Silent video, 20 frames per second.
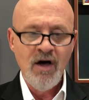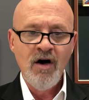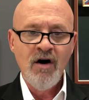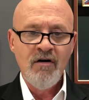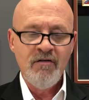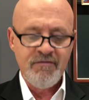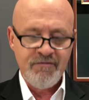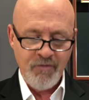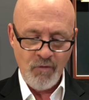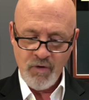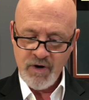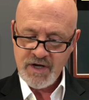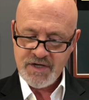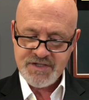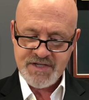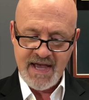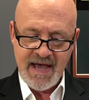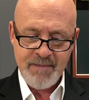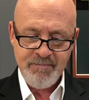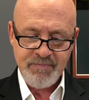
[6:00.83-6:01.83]
For
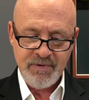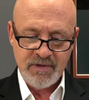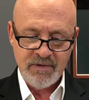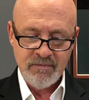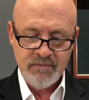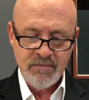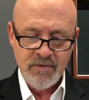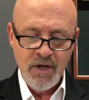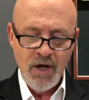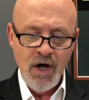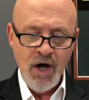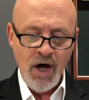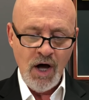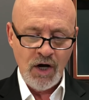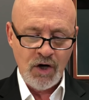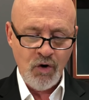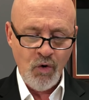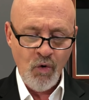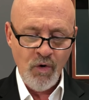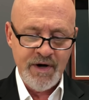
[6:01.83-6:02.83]
example,
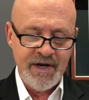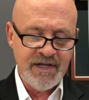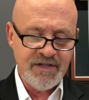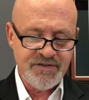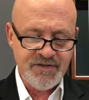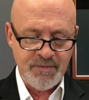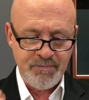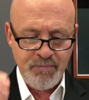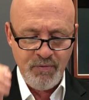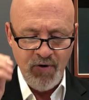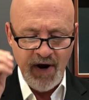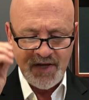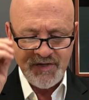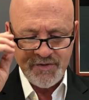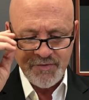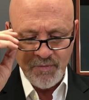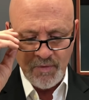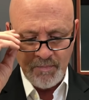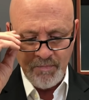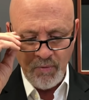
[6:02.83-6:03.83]
according to
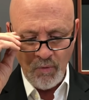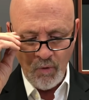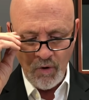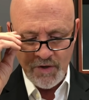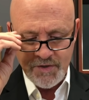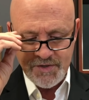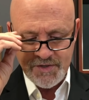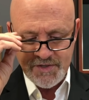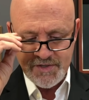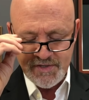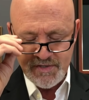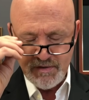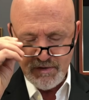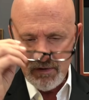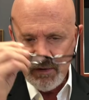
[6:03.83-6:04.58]
press reports,